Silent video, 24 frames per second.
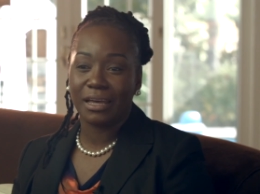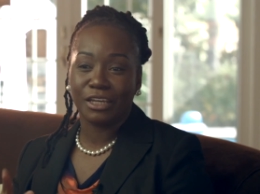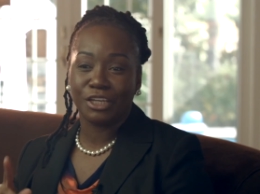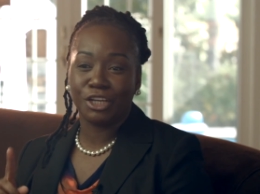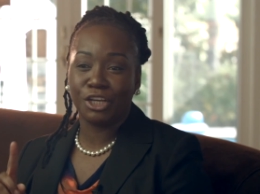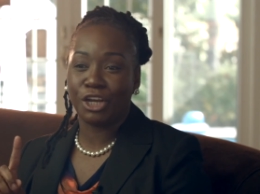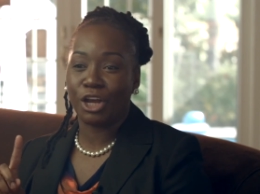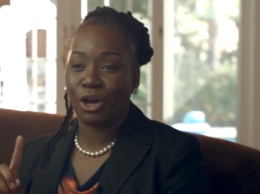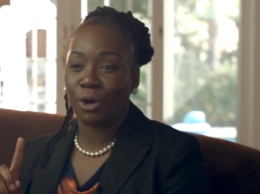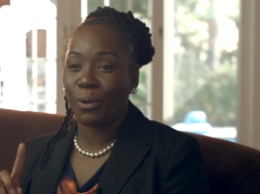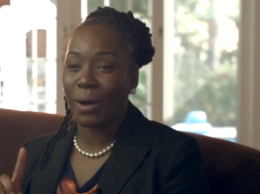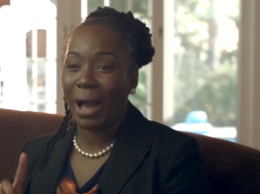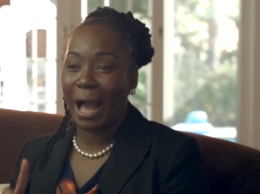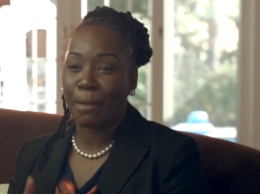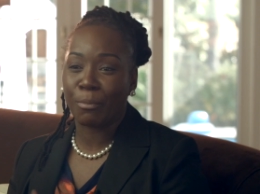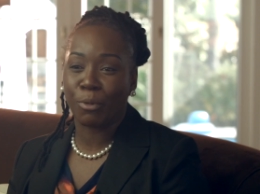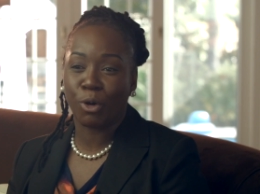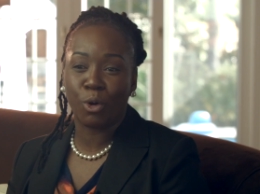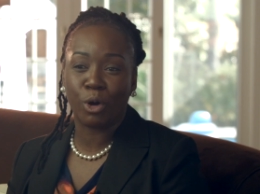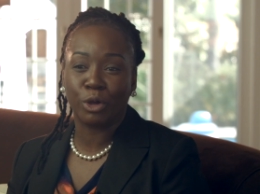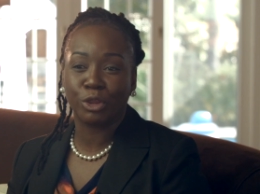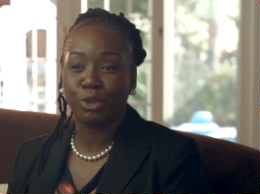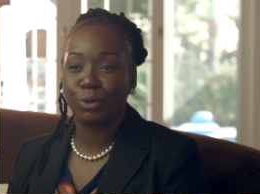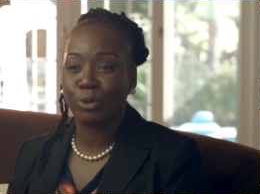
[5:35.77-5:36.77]
you know, I'm
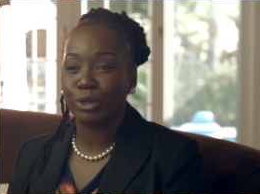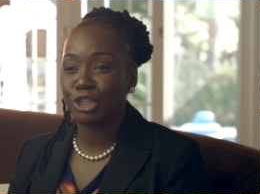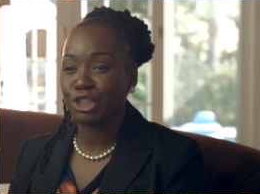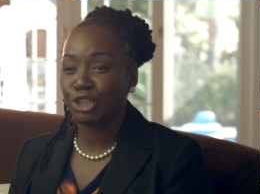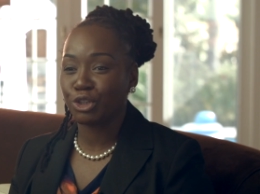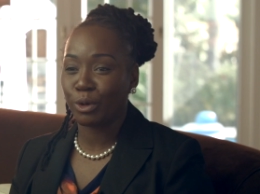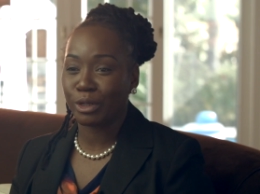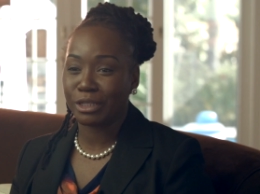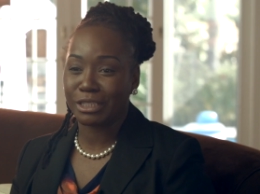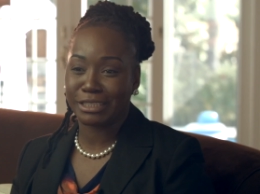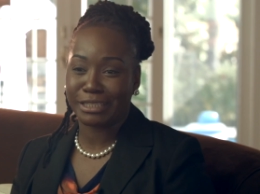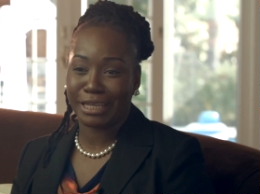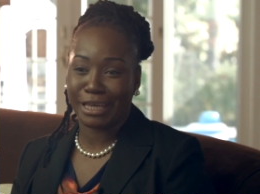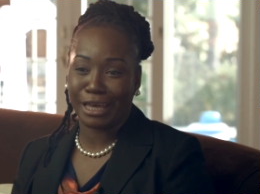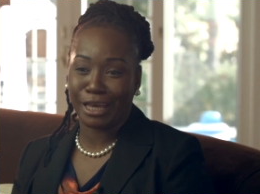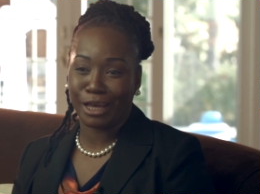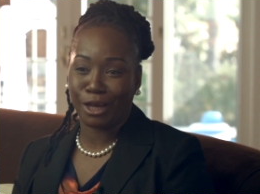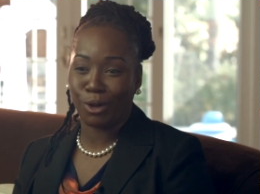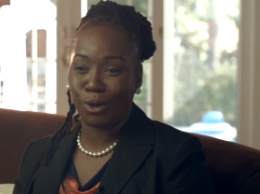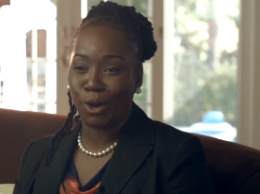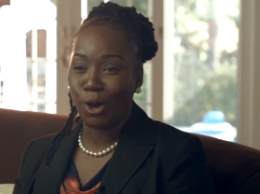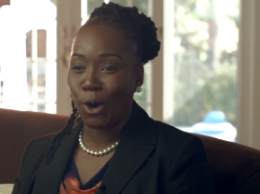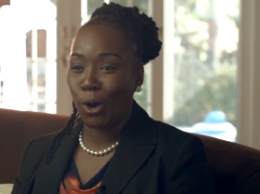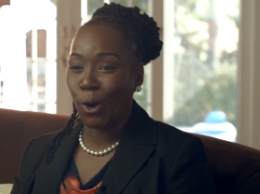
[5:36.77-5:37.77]
going through a short
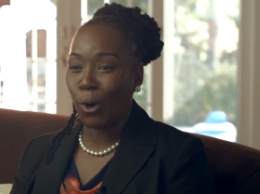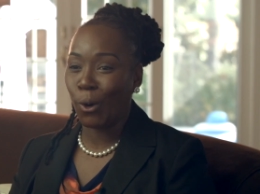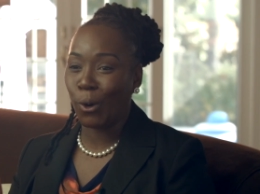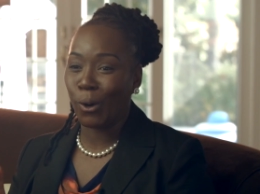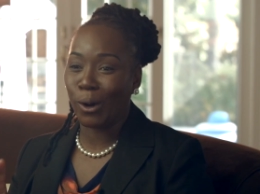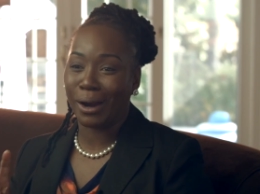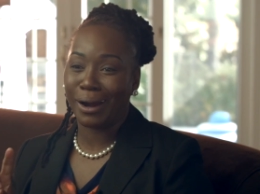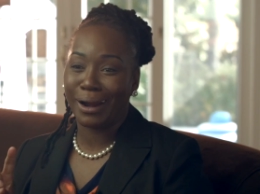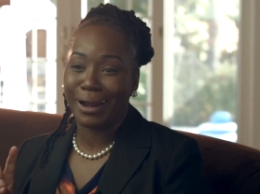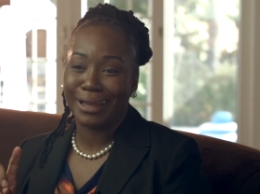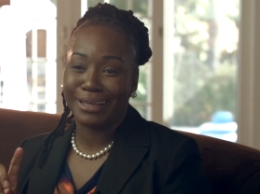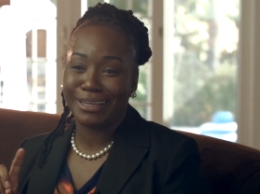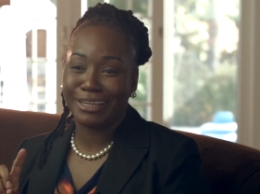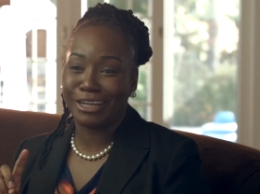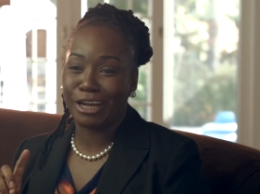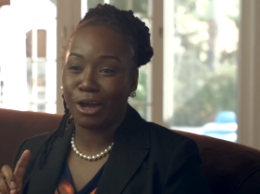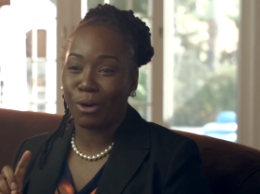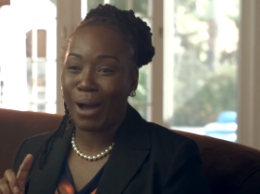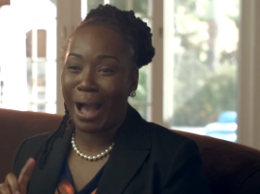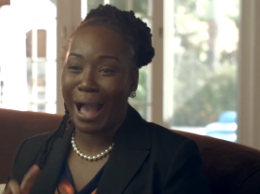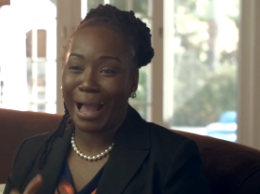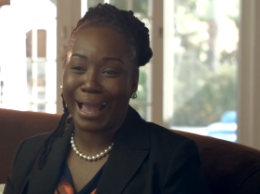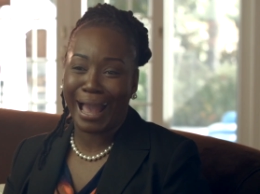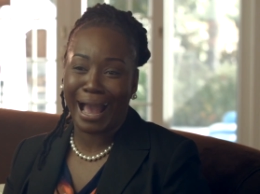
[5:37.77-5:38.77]
sale, or, you
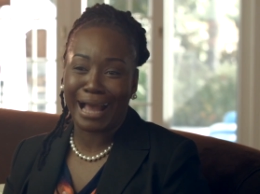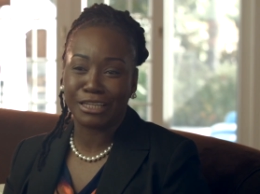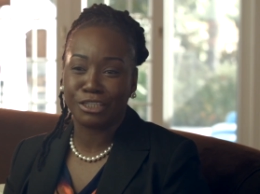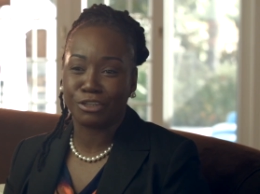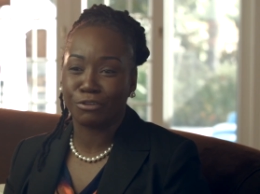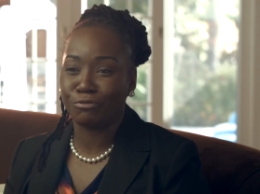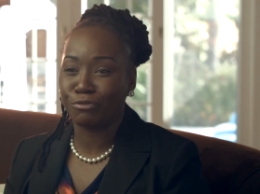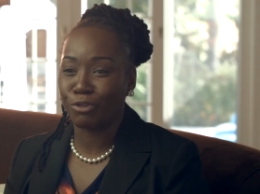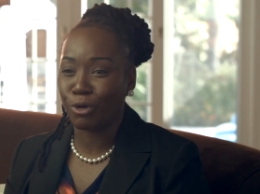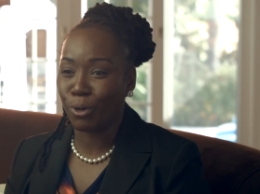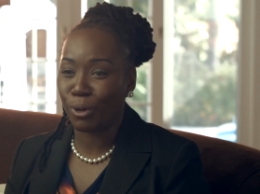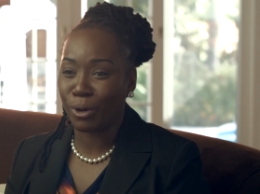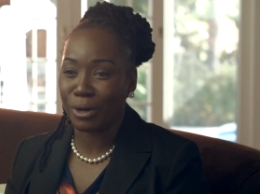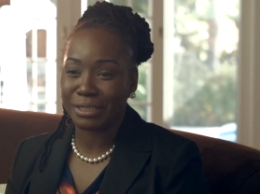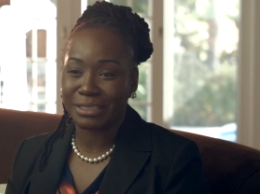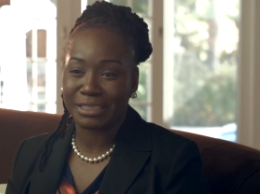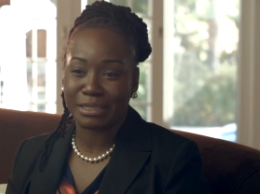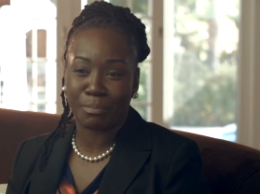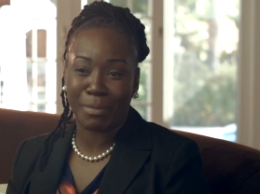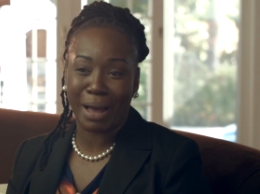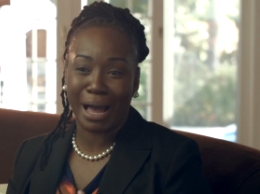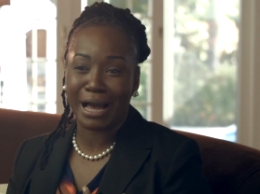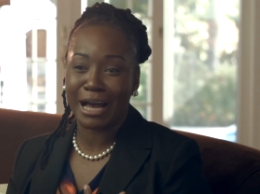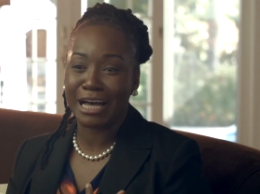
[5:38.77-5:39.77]
know, I got divorced
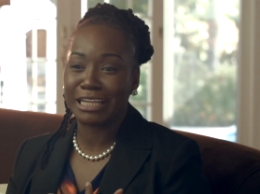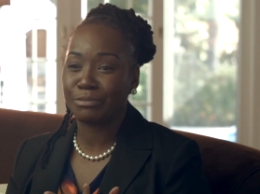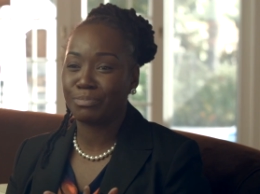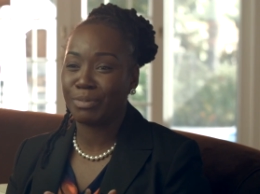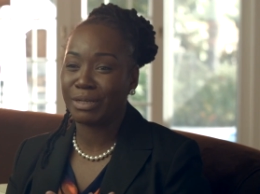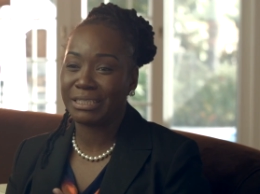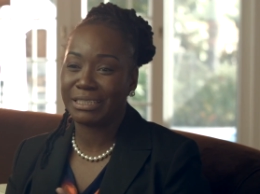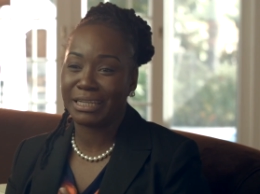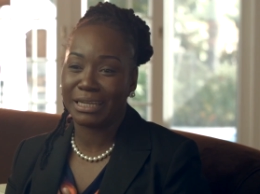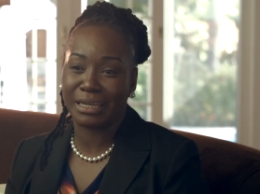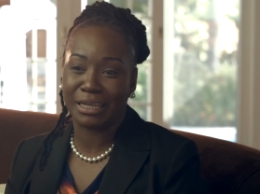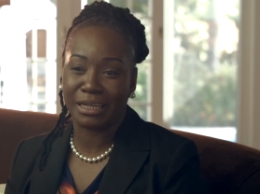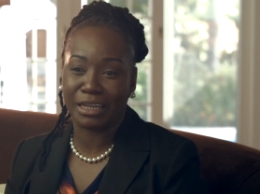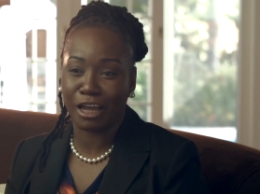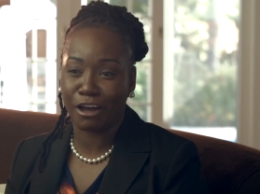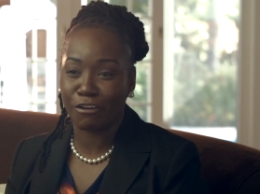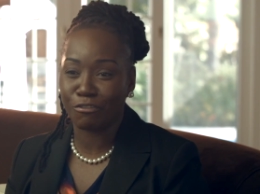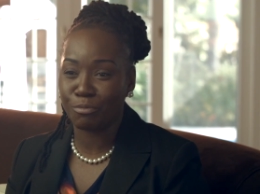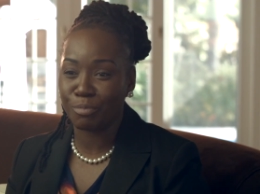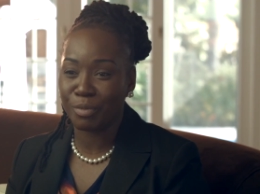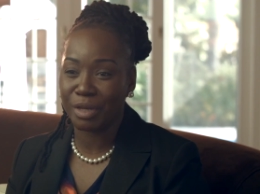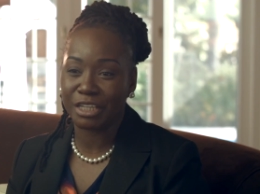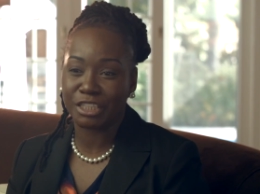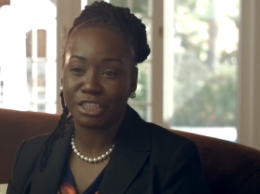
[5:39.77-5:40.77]
and my husband didn't
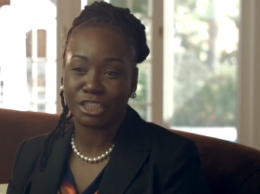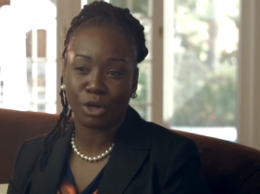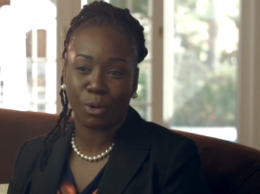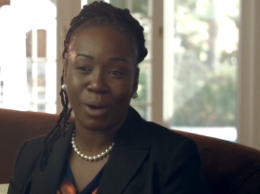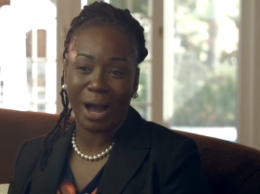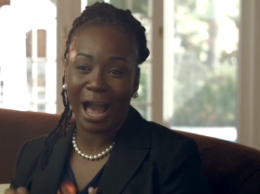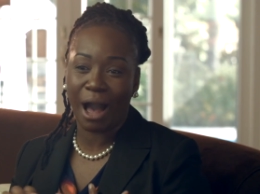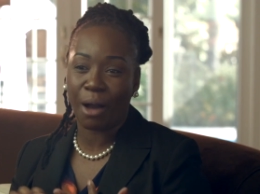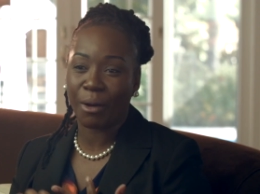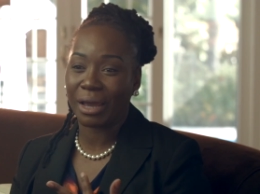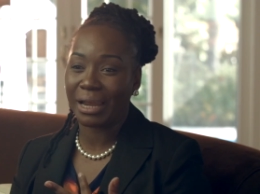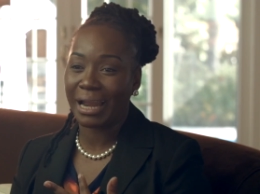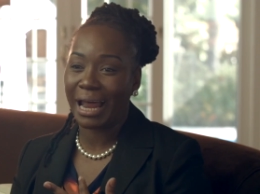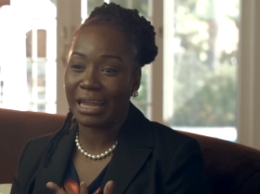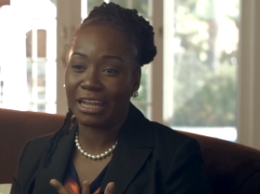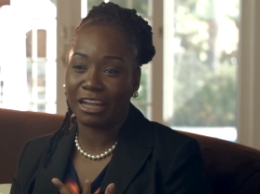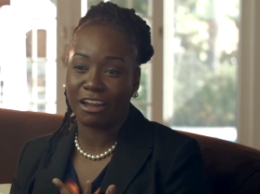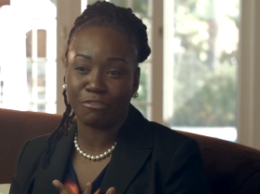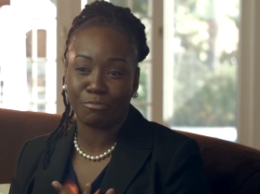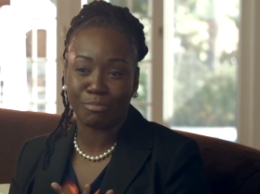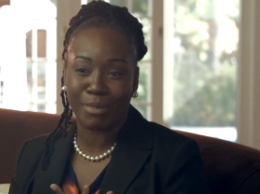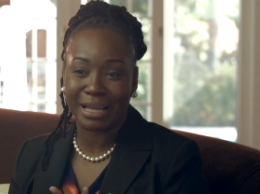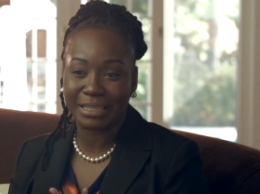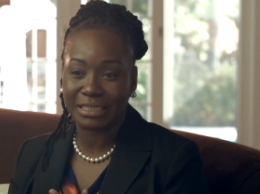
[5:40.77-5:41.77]
love me, so how can I
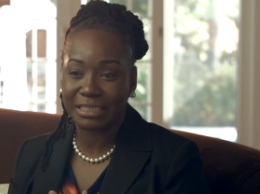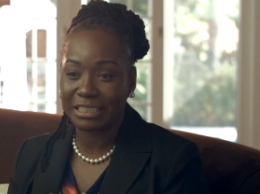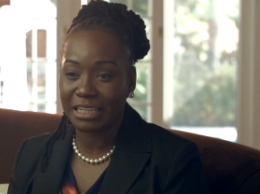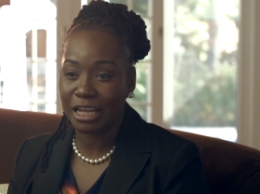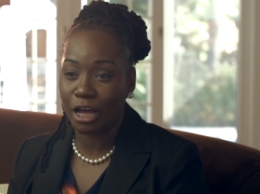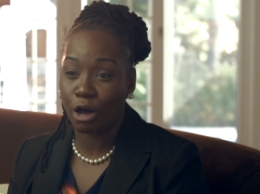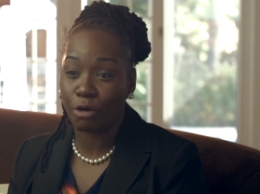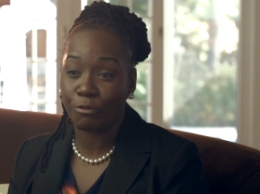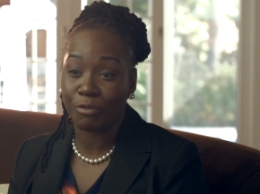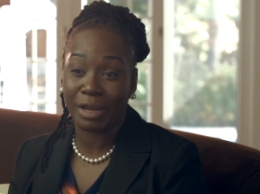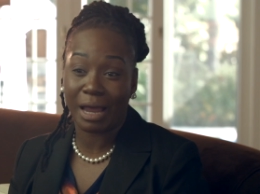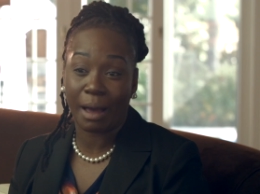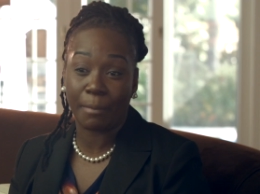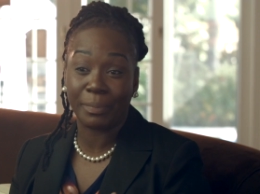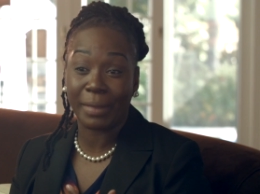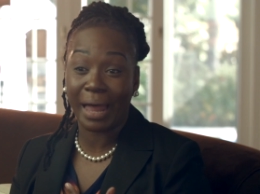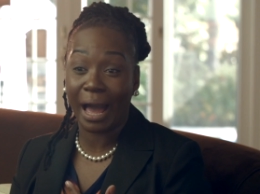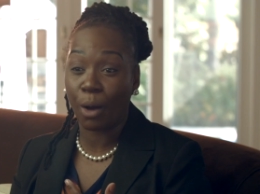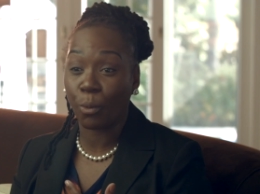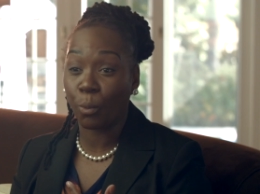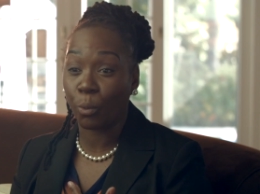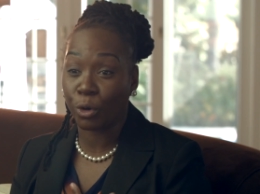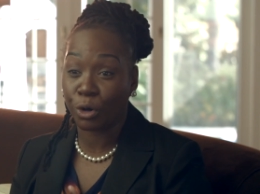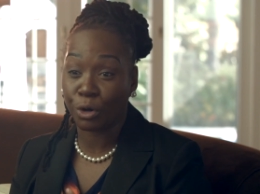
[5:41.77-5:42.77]
love myself, and I'm
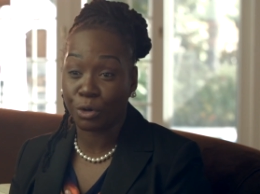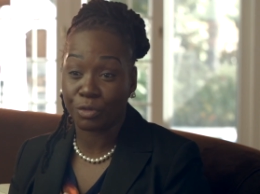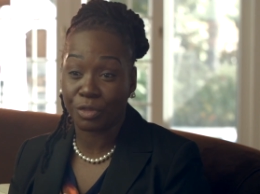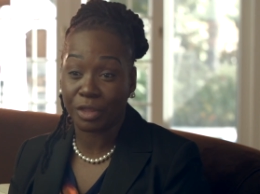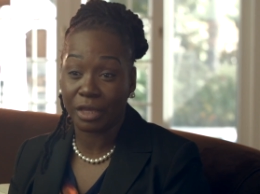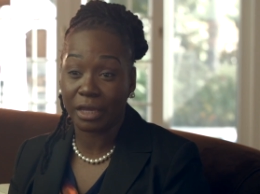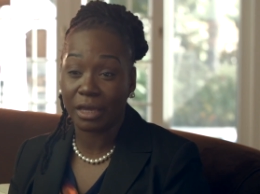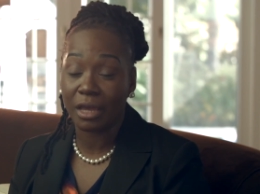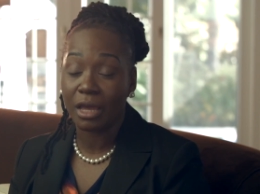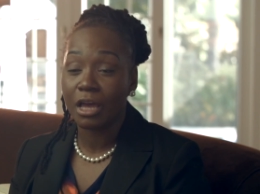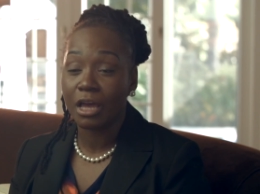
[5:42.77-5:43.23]
not worthy.